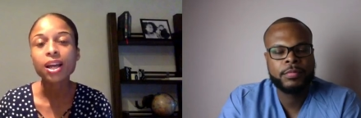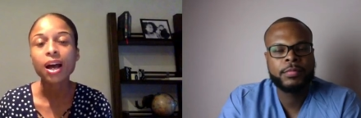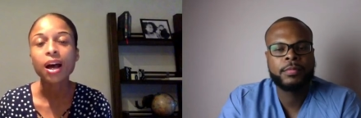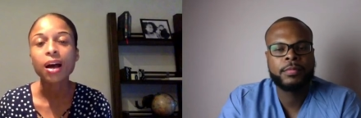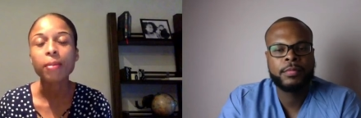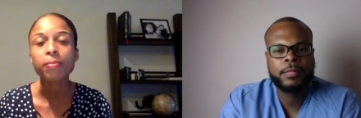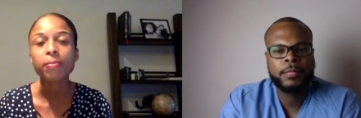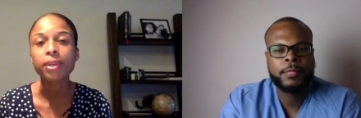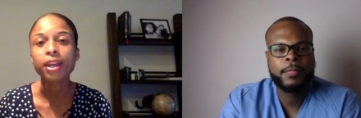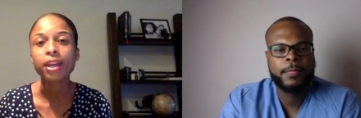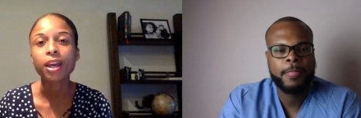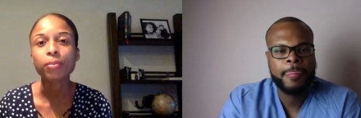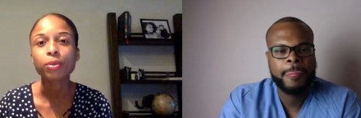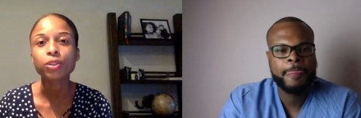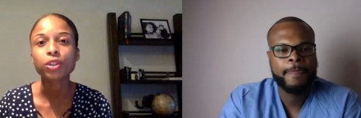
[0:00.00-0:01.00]
Speaker 1: um, and
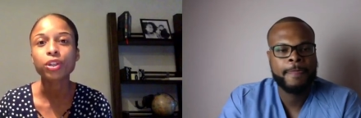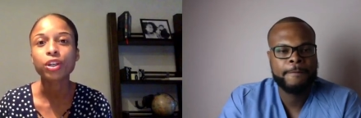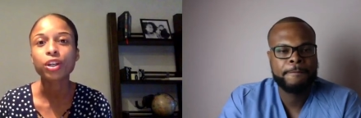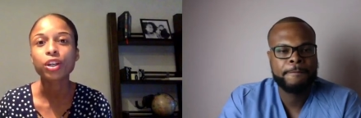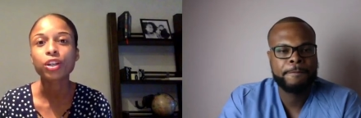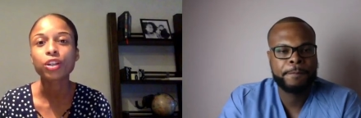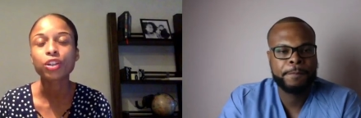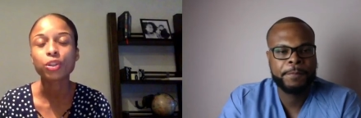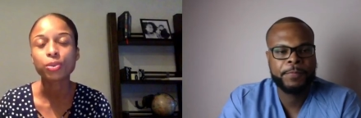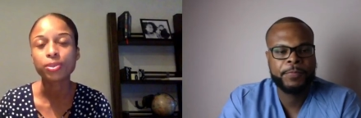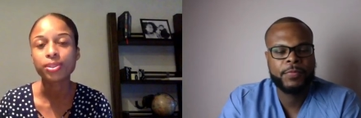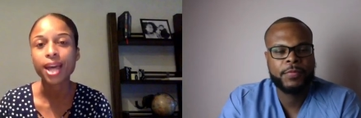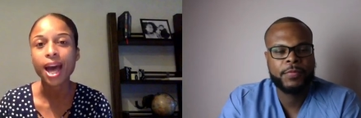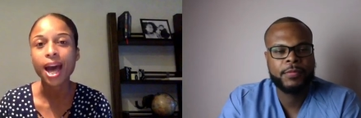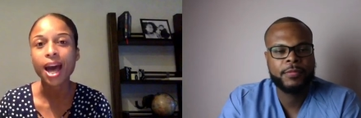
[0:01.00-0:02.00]
being able to use
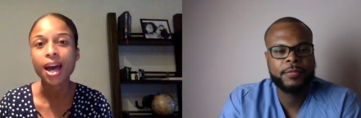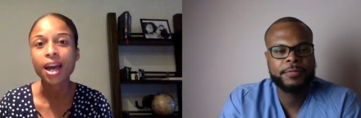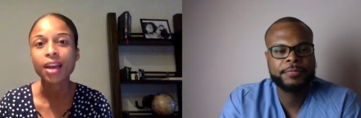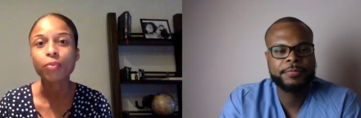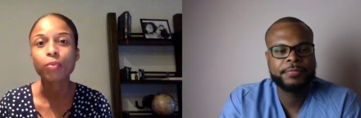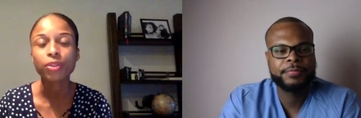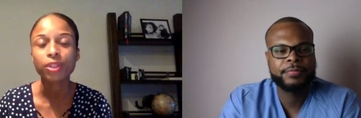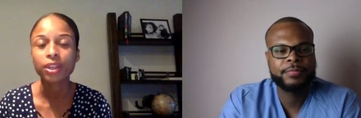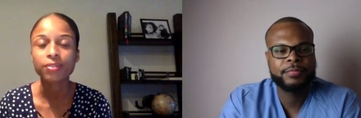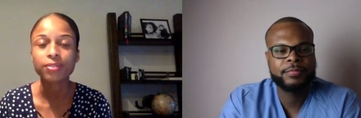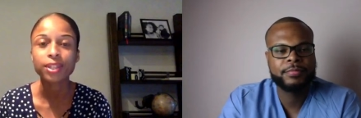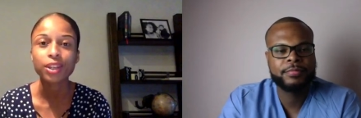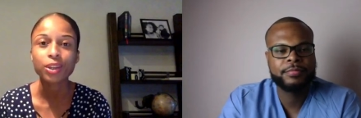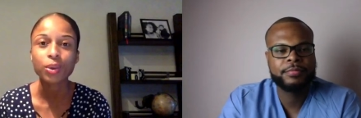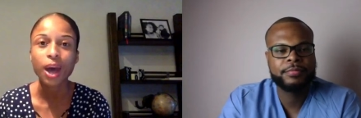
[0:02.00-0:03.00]
that with the gifts
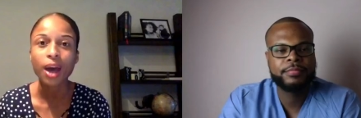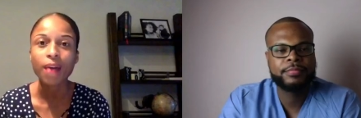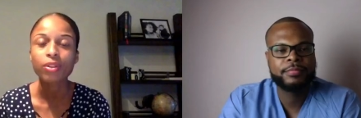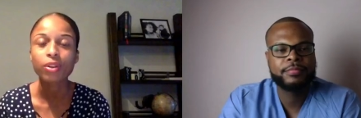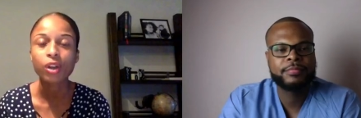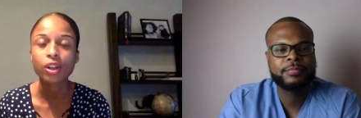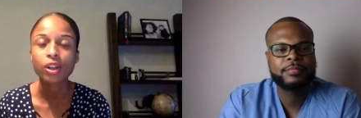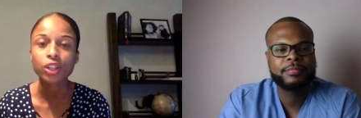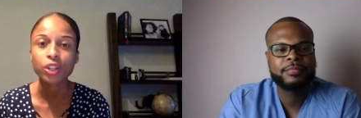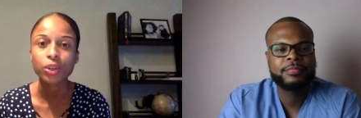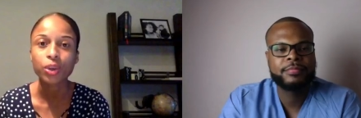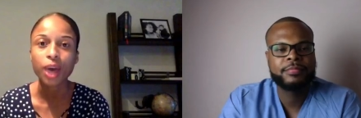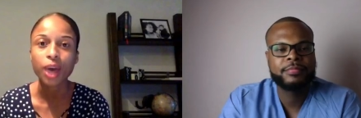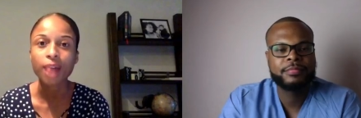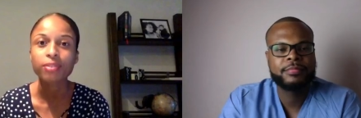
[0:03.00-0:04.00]
that you have and the knowledge that you
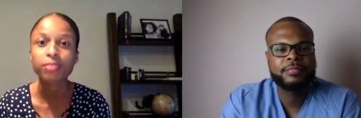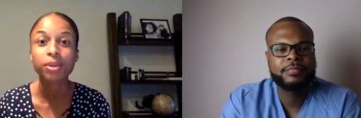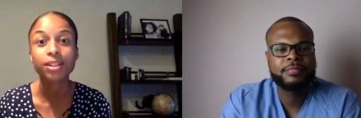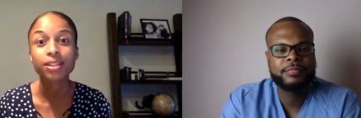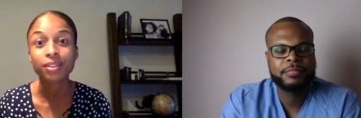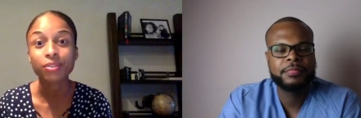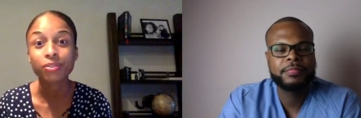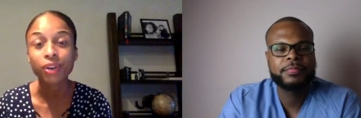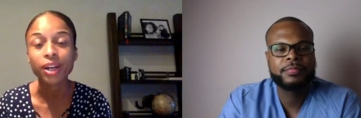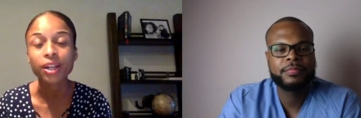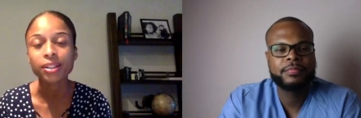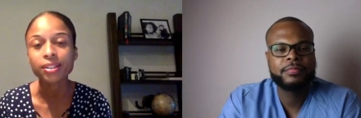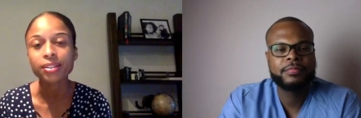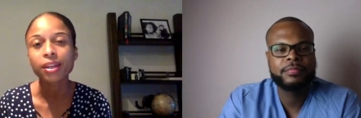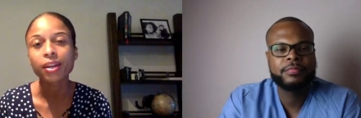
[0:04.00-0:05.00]
have to make a
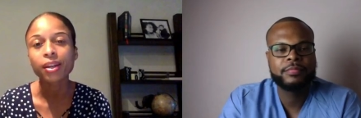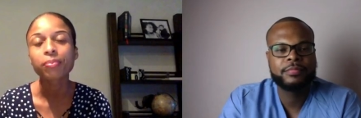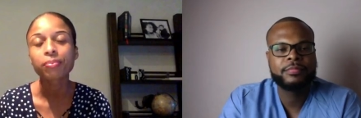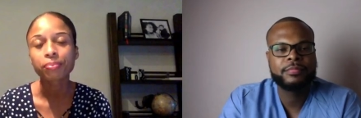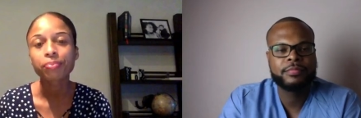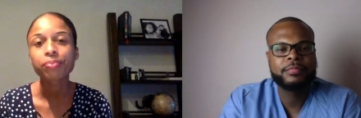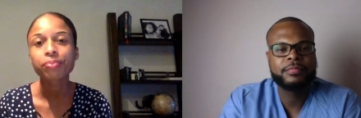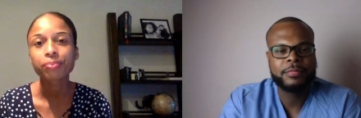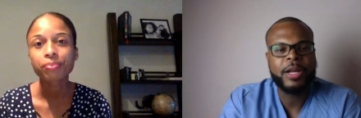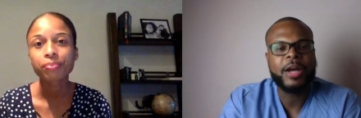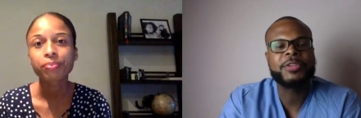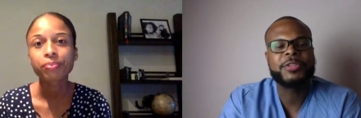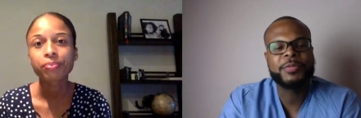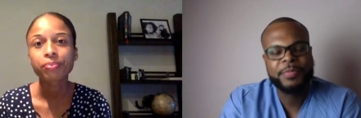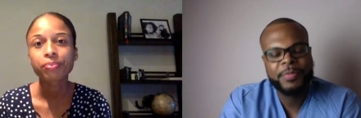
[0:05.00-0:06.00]
difference.
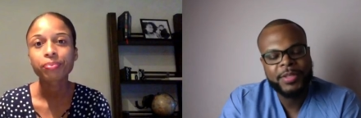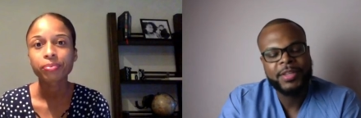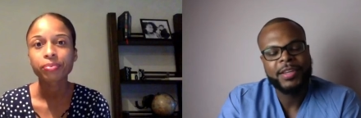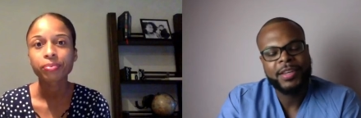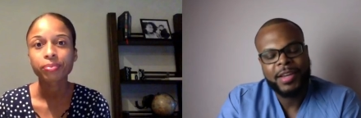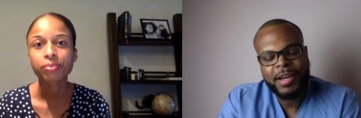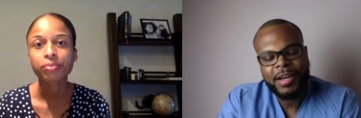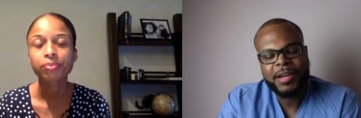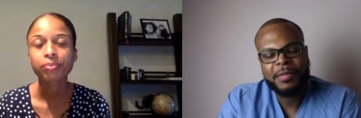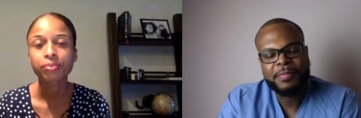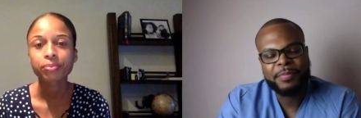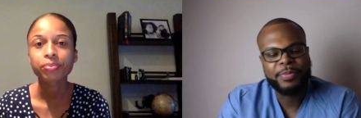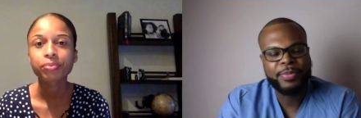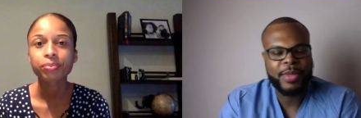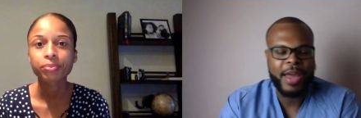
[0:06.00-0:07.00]
Speaker 2: Awesome. Um,
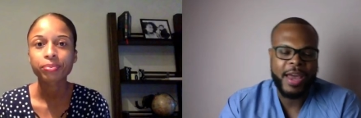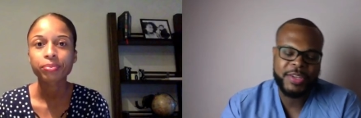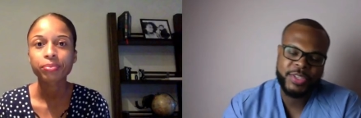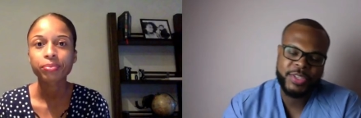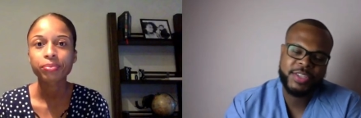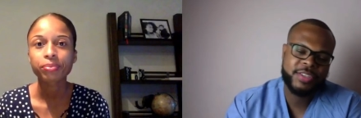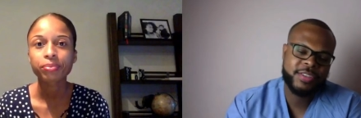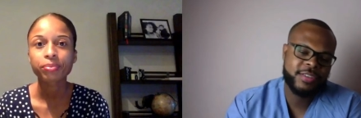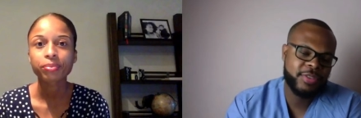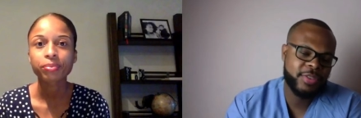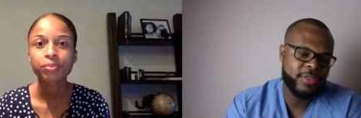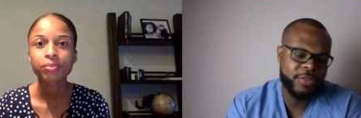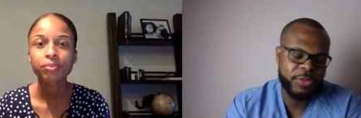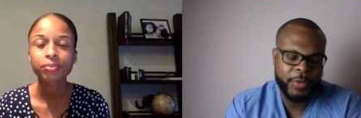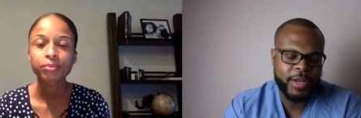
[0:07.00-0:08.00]
I asked this
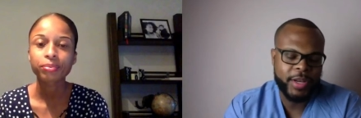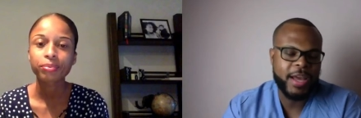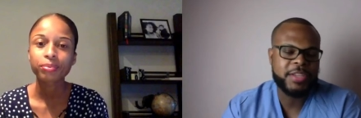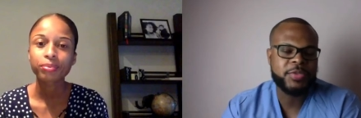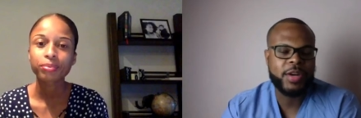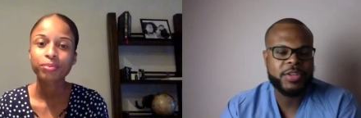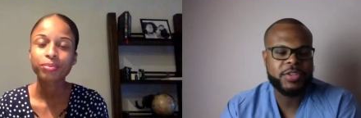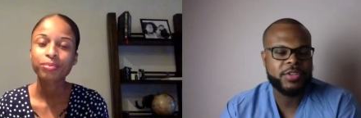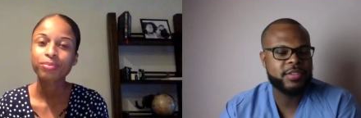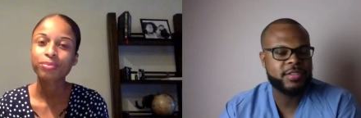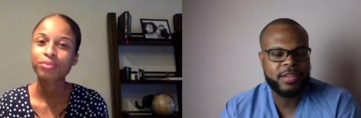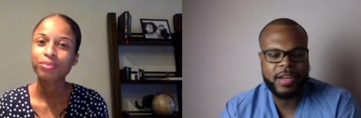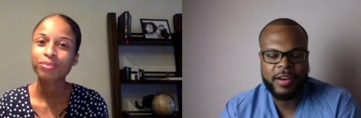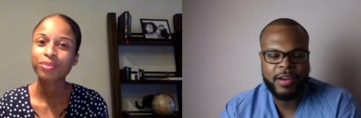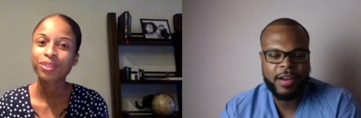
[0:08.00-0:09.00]
three last questions.
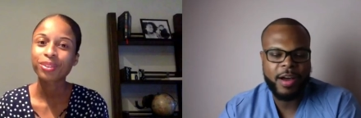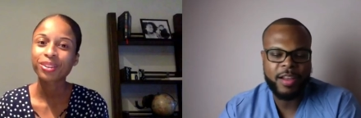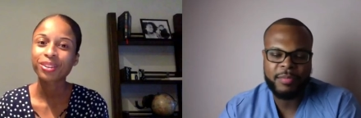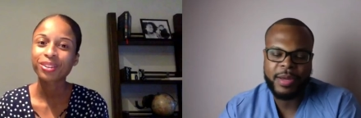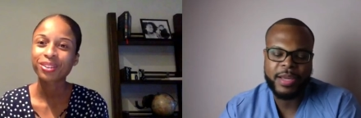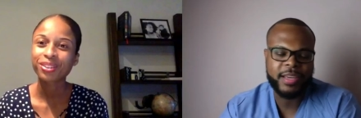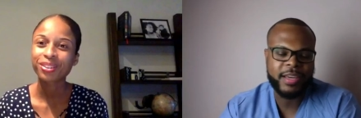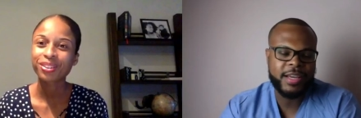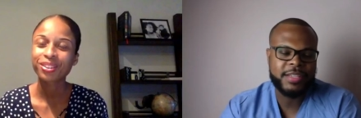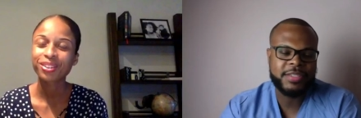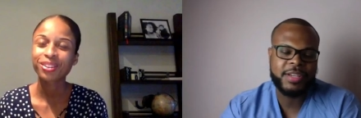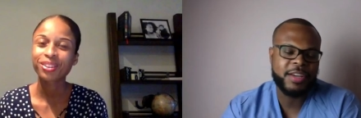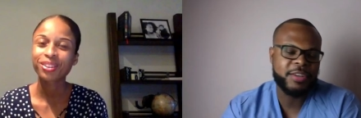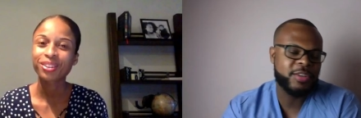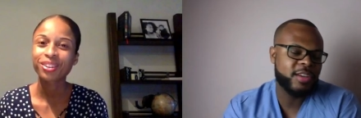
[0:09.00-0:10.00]
All of my guests,
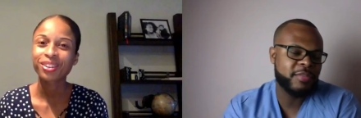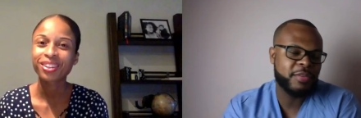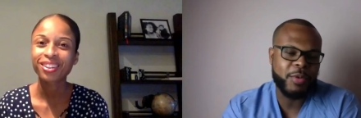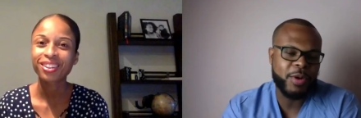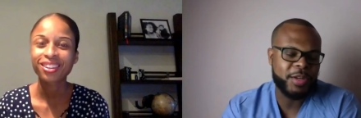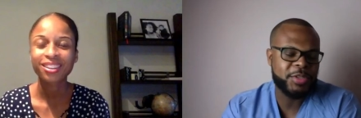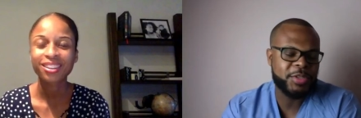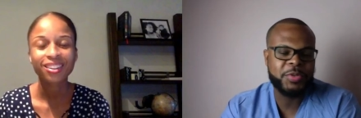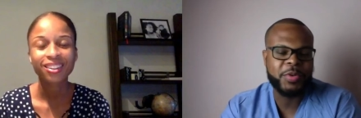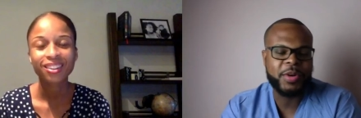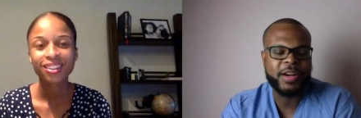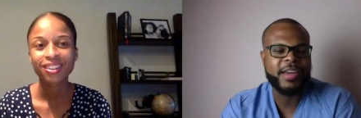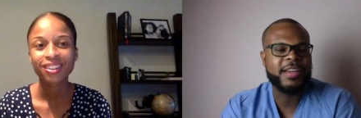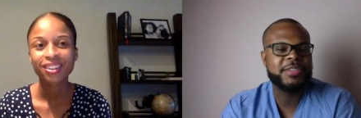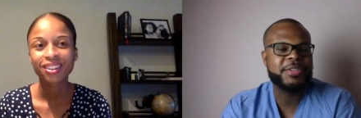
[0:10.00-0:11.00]
uh, you can give it one or two
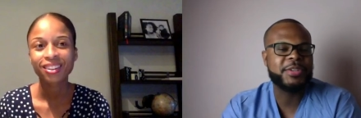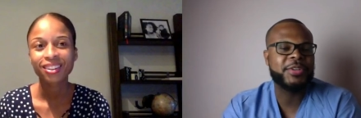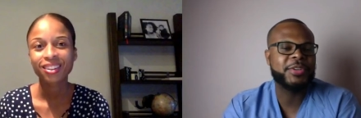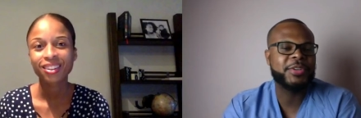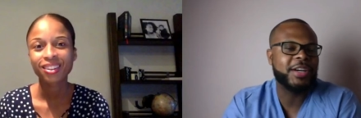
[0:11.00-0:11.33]
word answer.